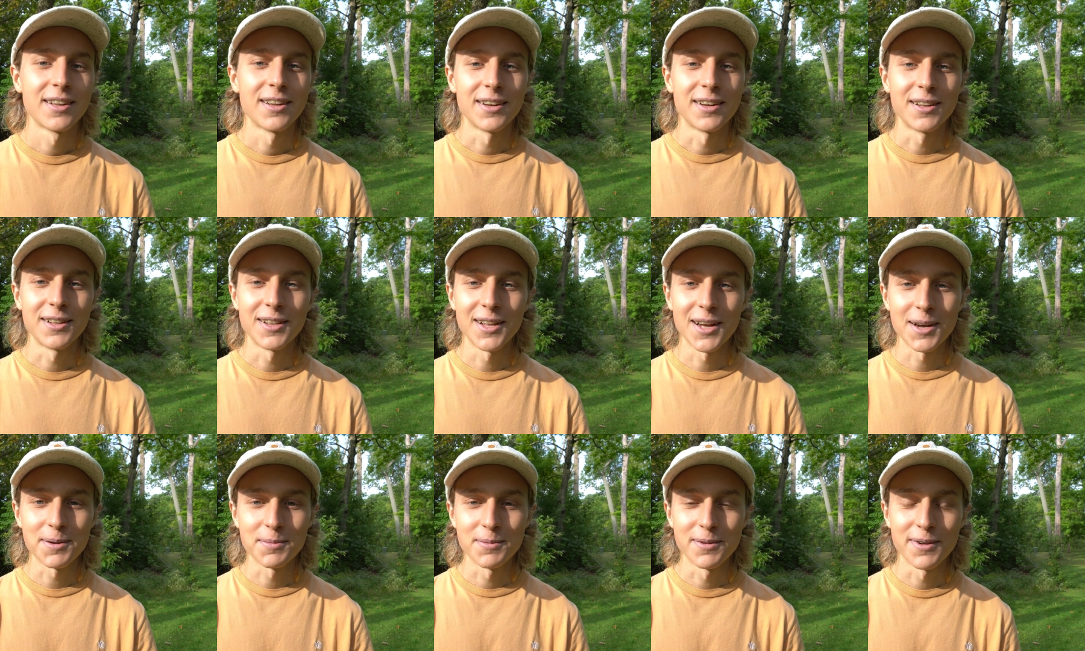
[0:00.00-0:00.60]
a
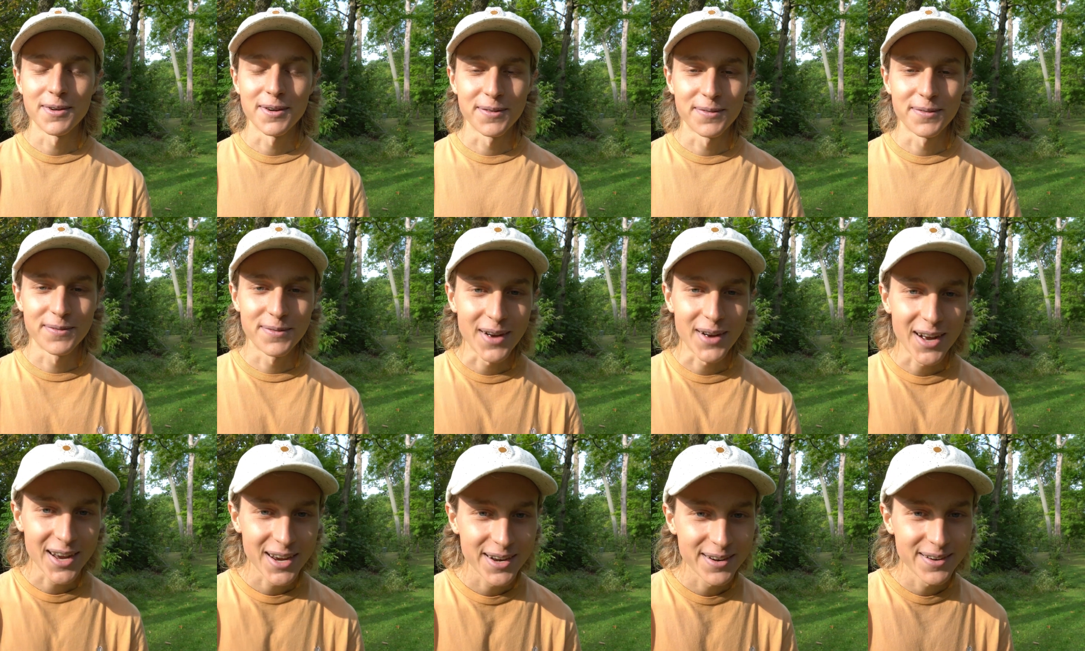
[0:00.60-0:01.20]
lot more
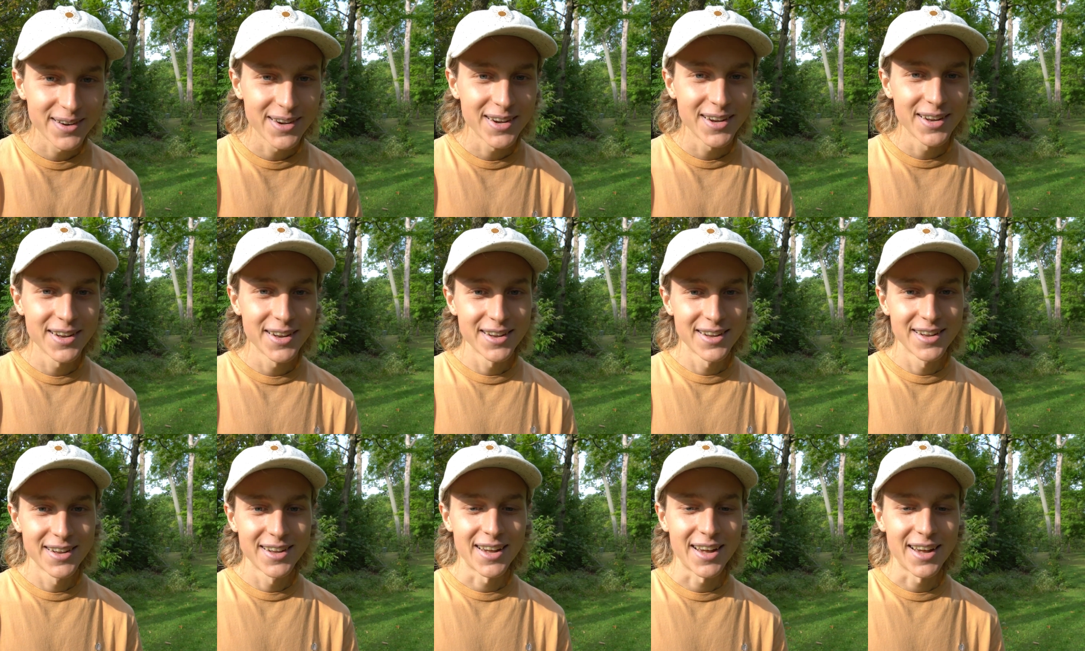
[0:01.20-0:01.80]
fiery,
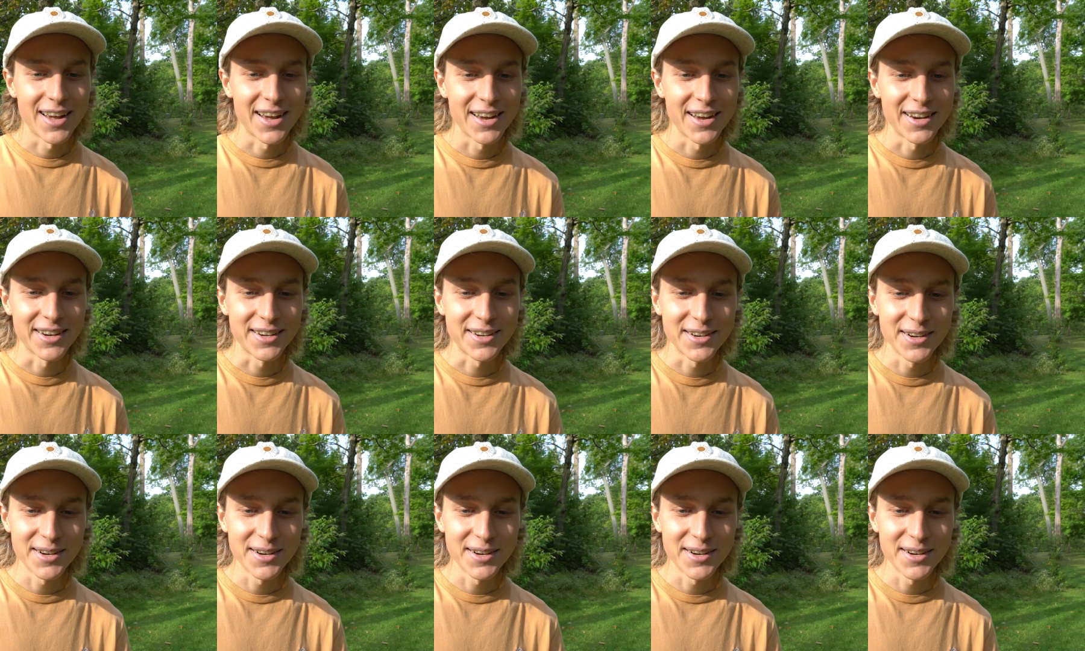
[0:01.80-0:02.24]
and